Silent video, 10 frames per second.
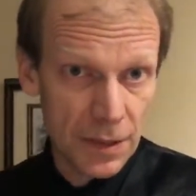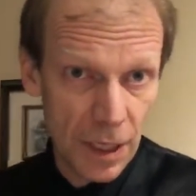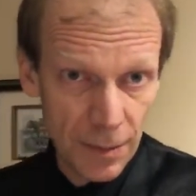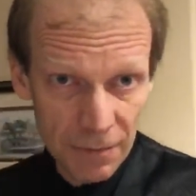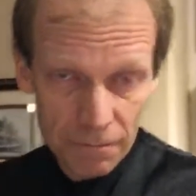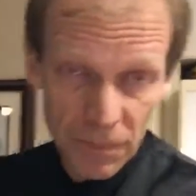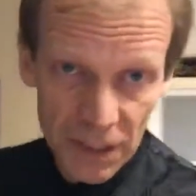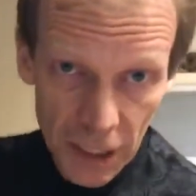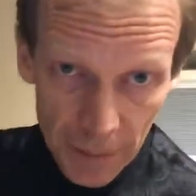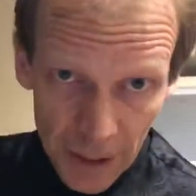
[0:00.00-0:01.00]

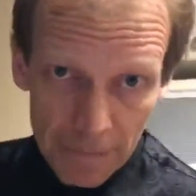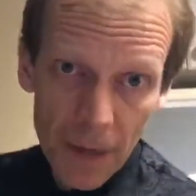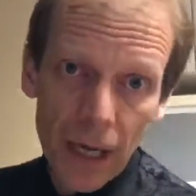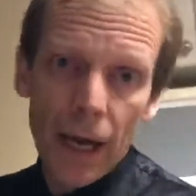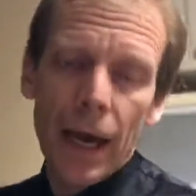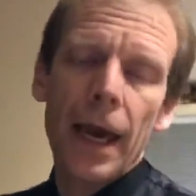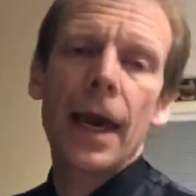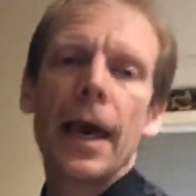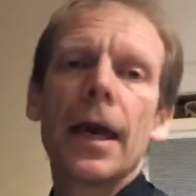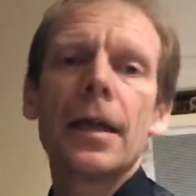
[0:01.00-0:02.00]
Tiemann,
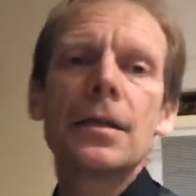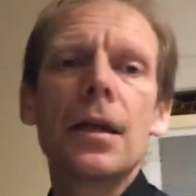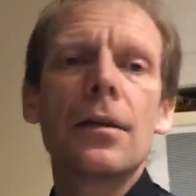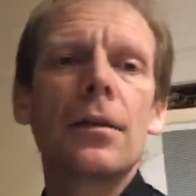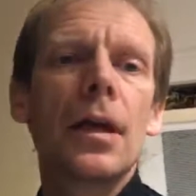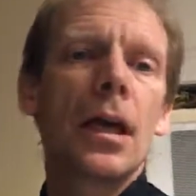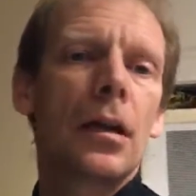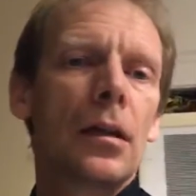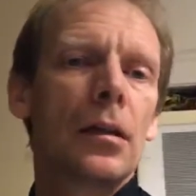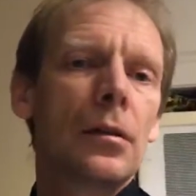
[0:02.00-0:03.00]
and
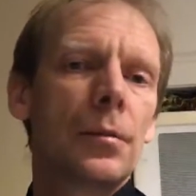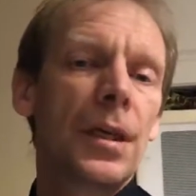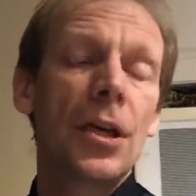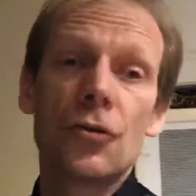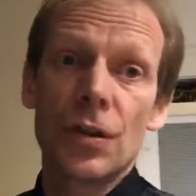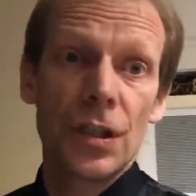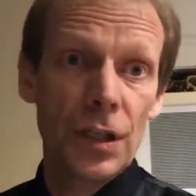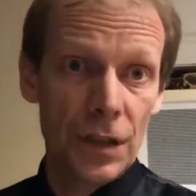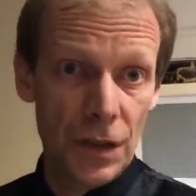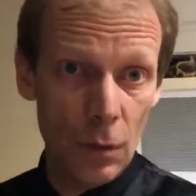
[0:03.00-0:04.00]
it'll be
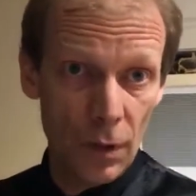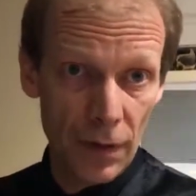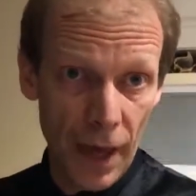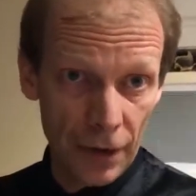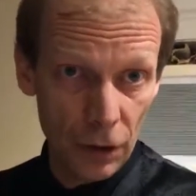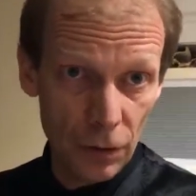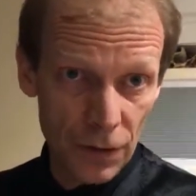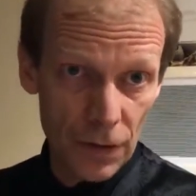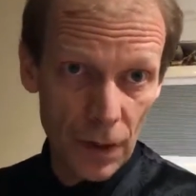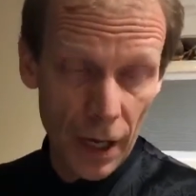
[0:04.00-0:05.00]
interesting to see where that
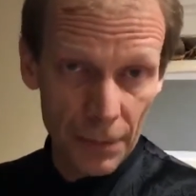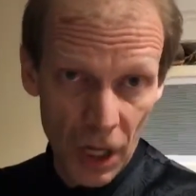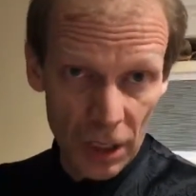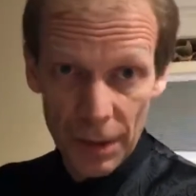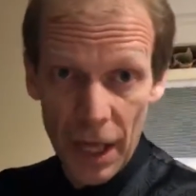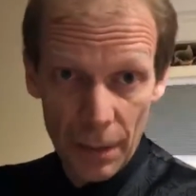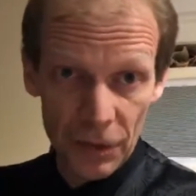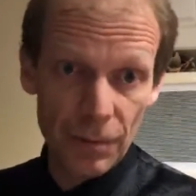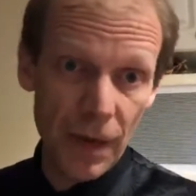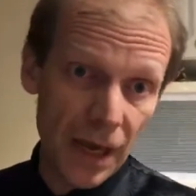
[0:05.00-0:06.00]
goes. I'm not going to be
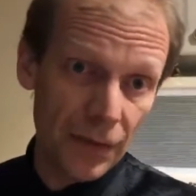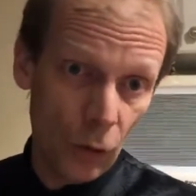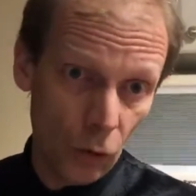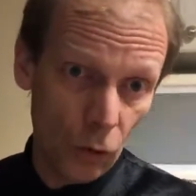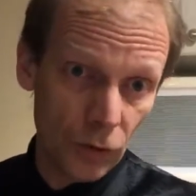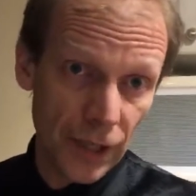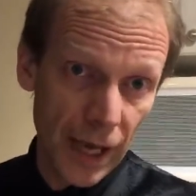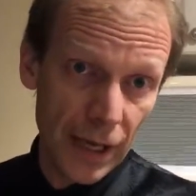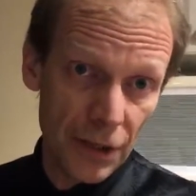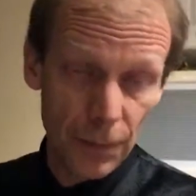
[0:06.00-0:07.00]
able to make the whole
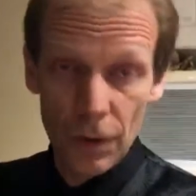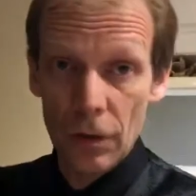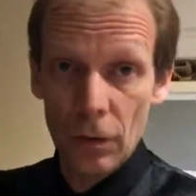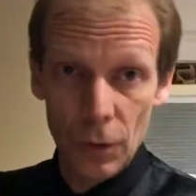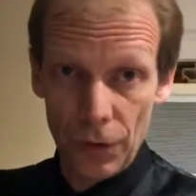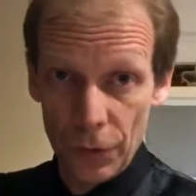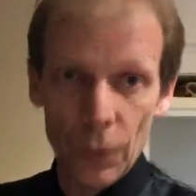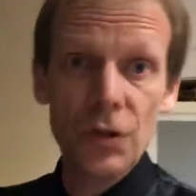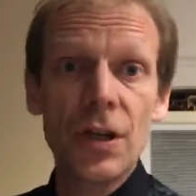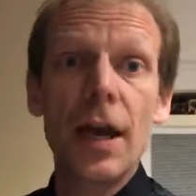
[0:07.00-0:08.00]
day tomorrow or
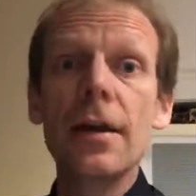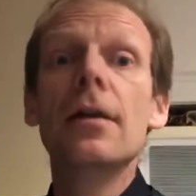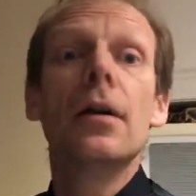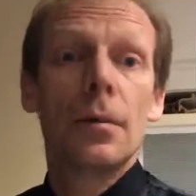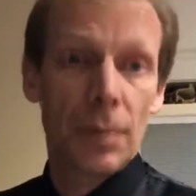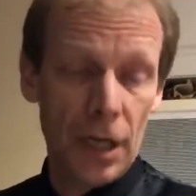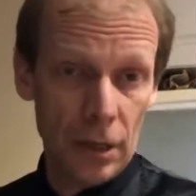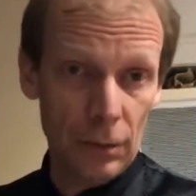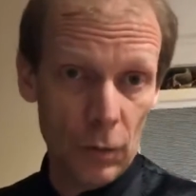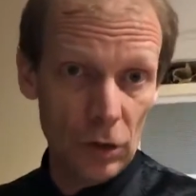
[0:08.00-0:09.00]
Thursday, but
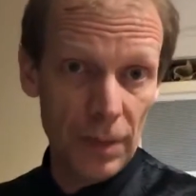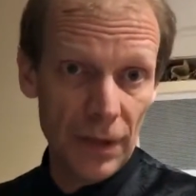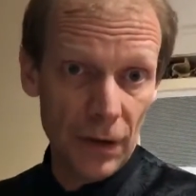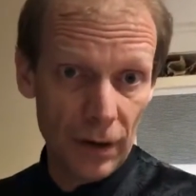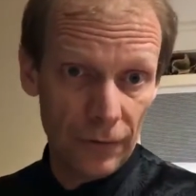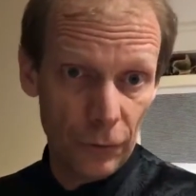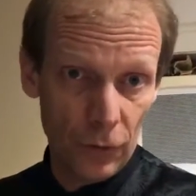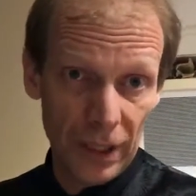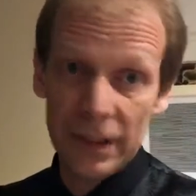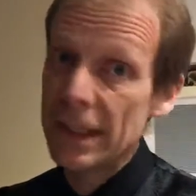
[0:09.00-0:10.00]
I will be there
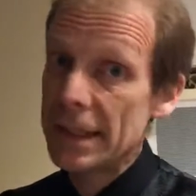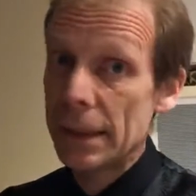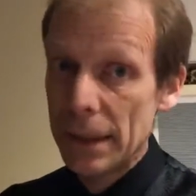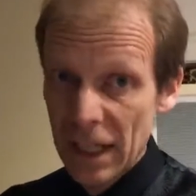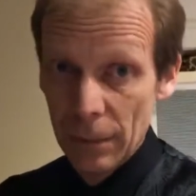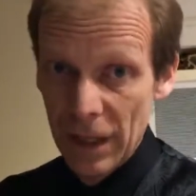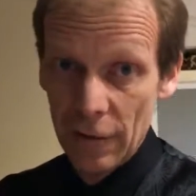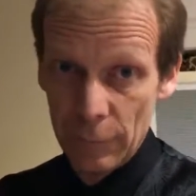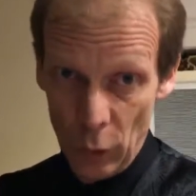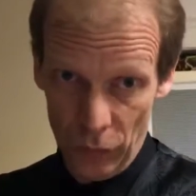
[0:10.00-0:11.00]
for at least a little bit
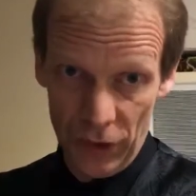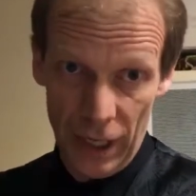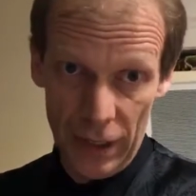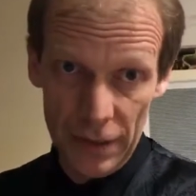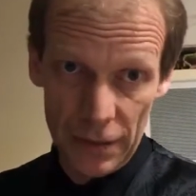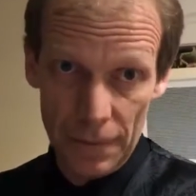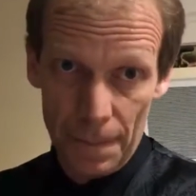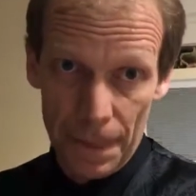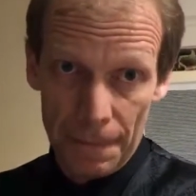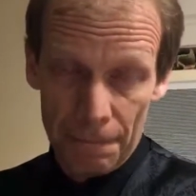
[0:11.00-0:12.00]
of both days.
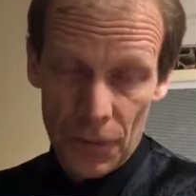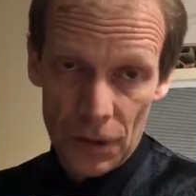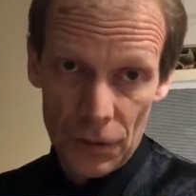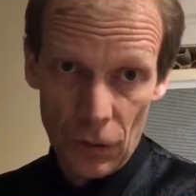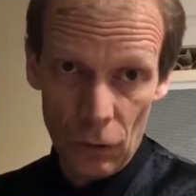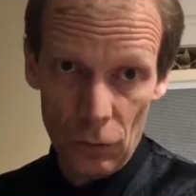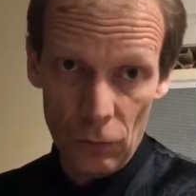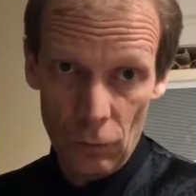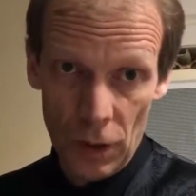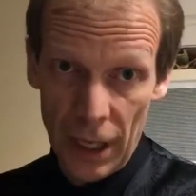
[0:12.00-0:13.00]

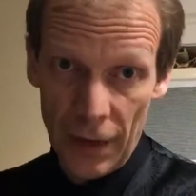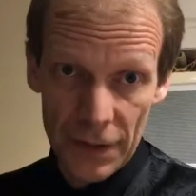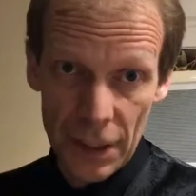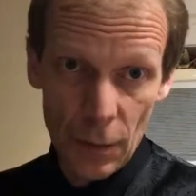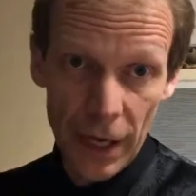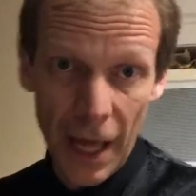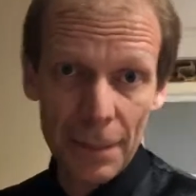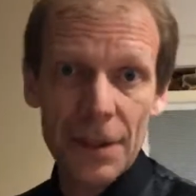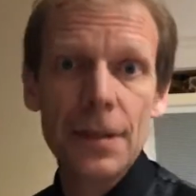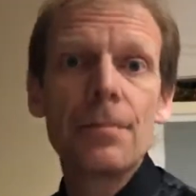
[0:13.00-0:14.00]
So we'll see what
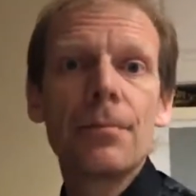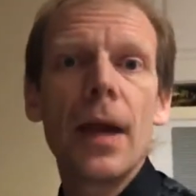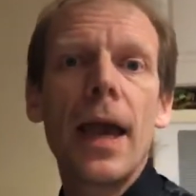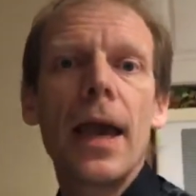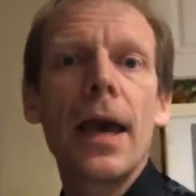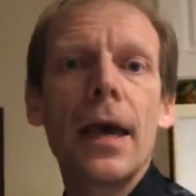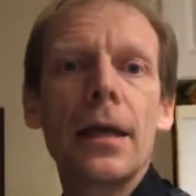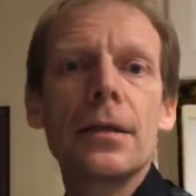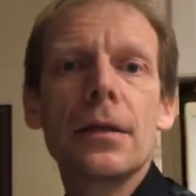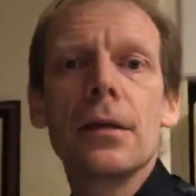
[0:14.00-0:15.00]
happens.
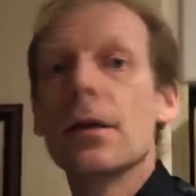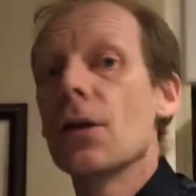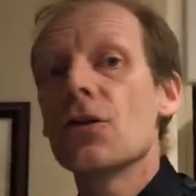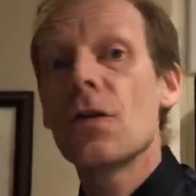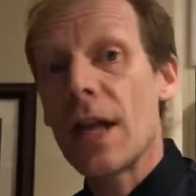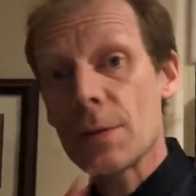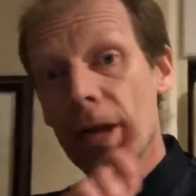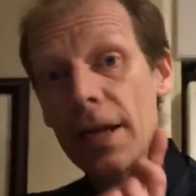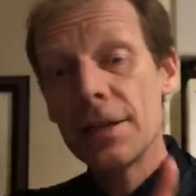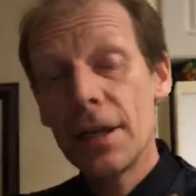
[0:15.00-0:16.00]
And so that's what
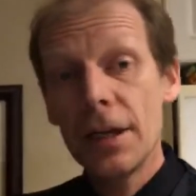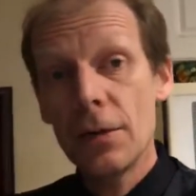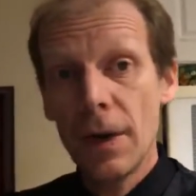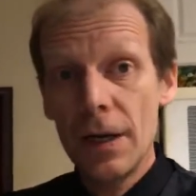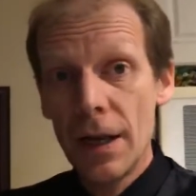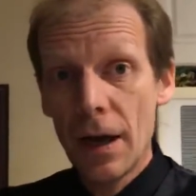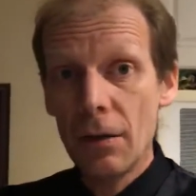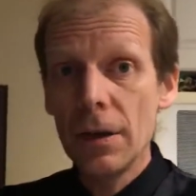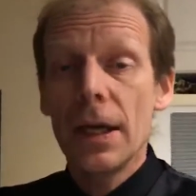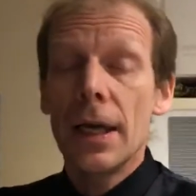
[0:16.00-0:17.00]
I can tell you right
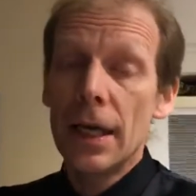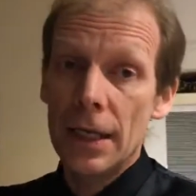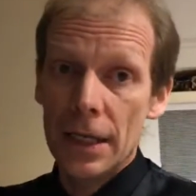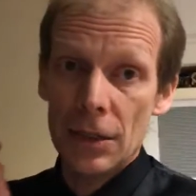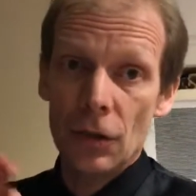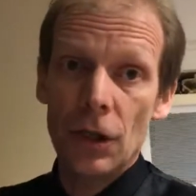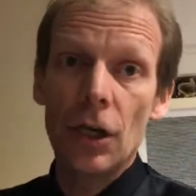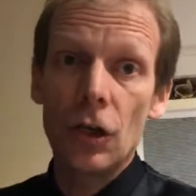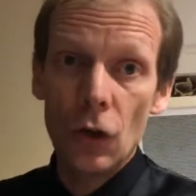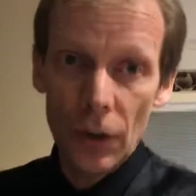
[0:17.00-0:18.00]
now. It is
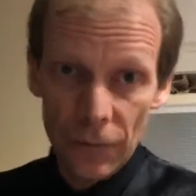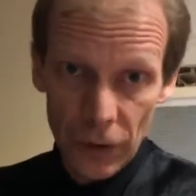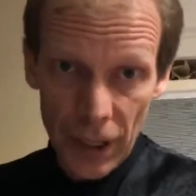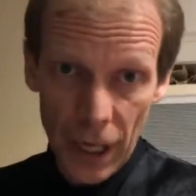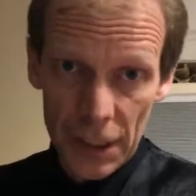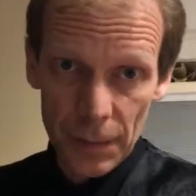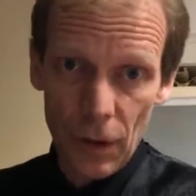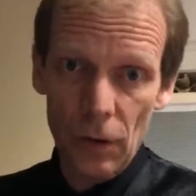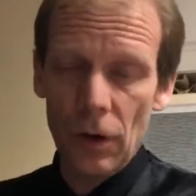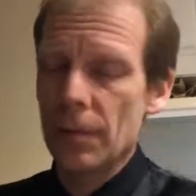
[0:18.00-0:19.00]
looking good for the
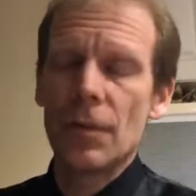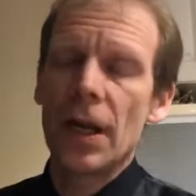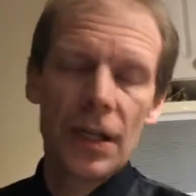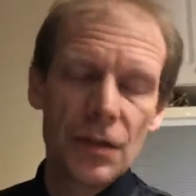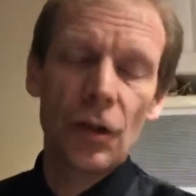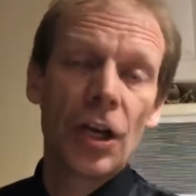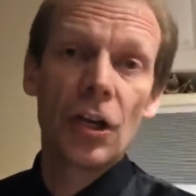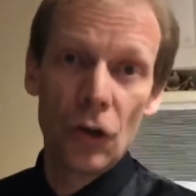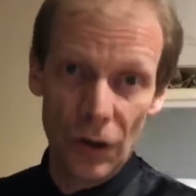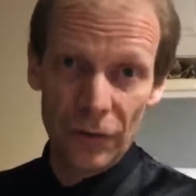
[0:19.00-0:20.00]
Expo, or it is
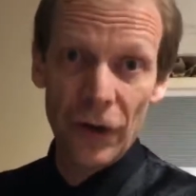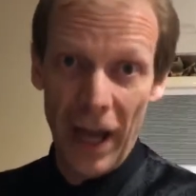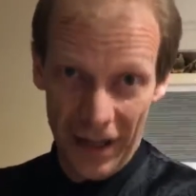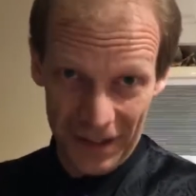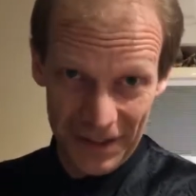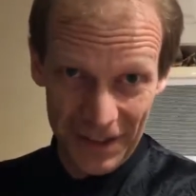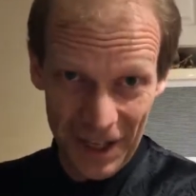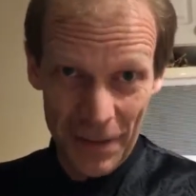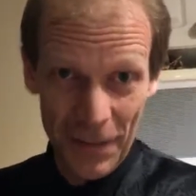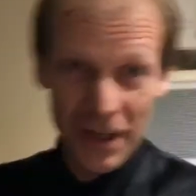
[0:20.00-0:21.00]
looking good for Alison
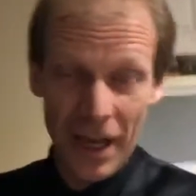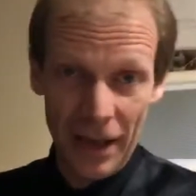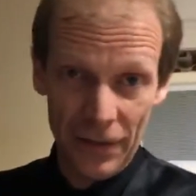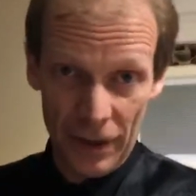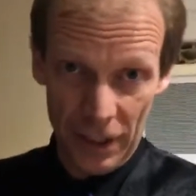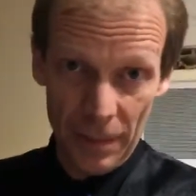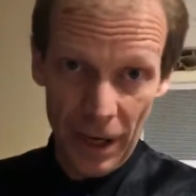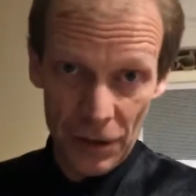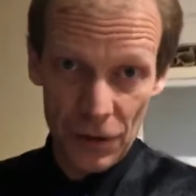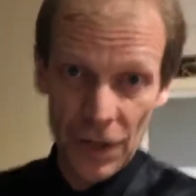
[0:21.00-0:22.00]
Tiemann and the
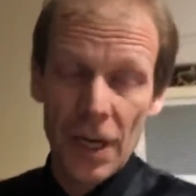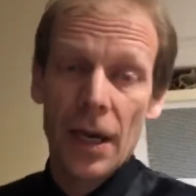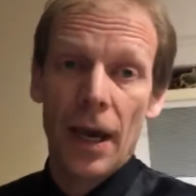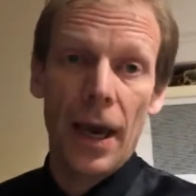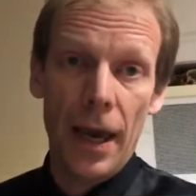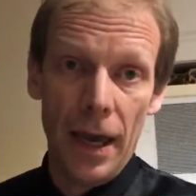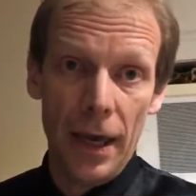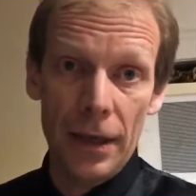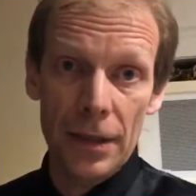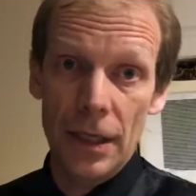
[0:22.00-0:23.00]
Honeybadgers,
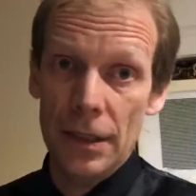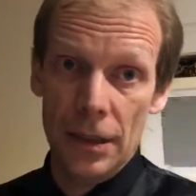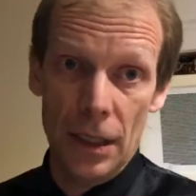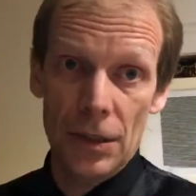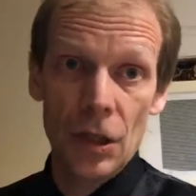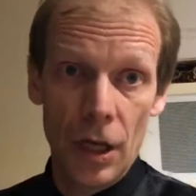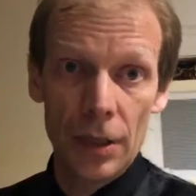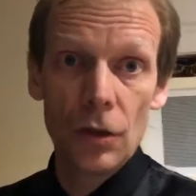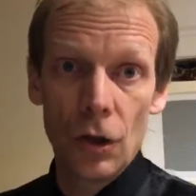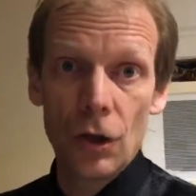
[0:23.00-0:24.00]
and it does
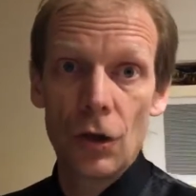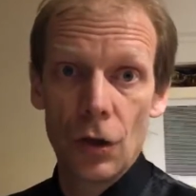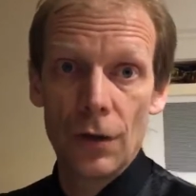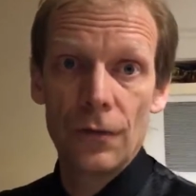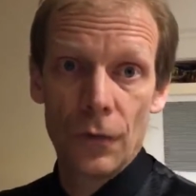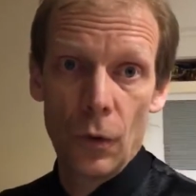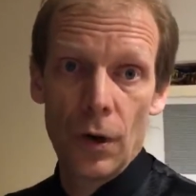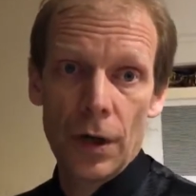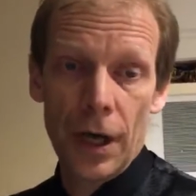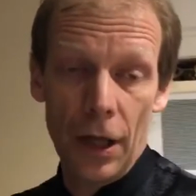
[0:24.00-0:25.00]
not look good
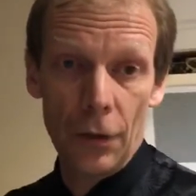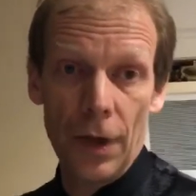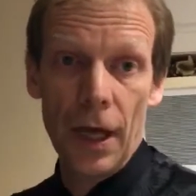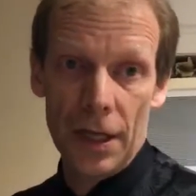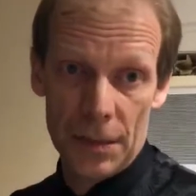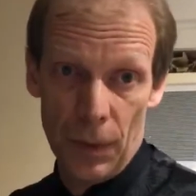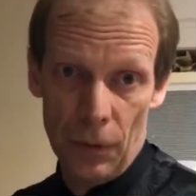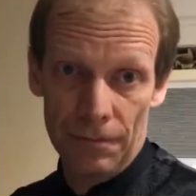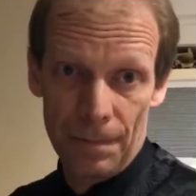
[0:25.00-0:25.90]
for Calgary Expo.